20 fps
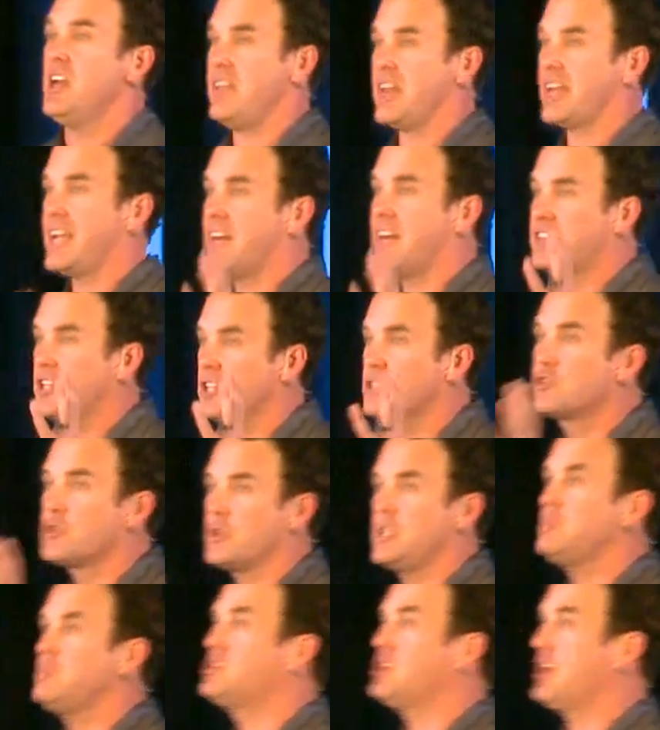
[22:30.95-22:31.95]
and they got their
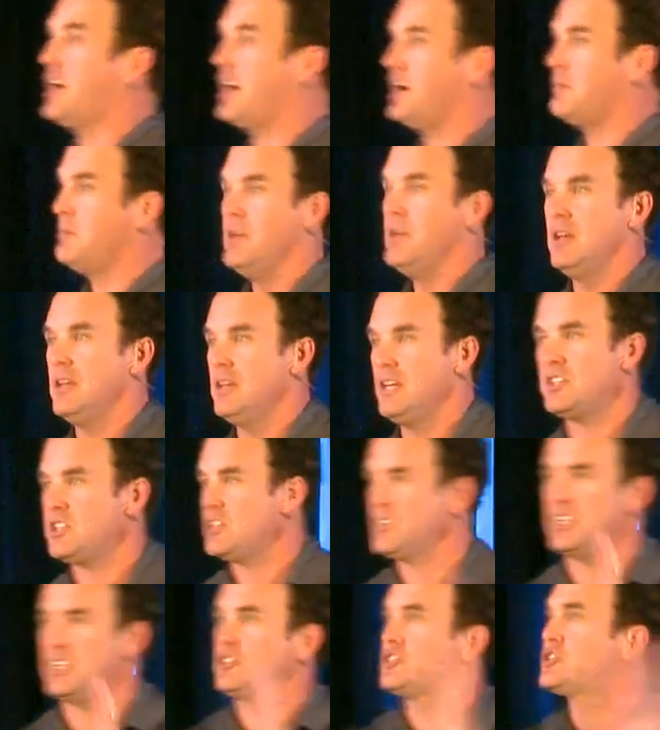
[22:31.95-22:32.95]
dream job.
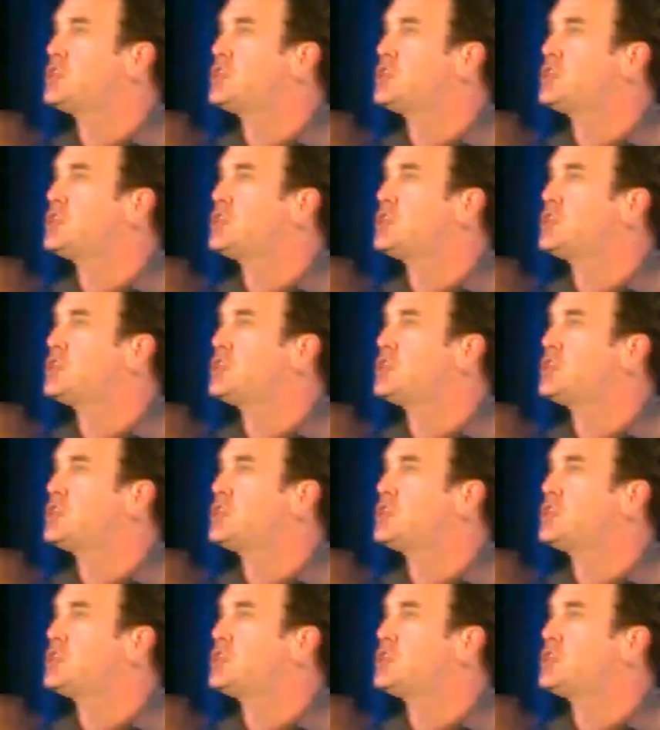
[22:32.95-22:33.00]
It,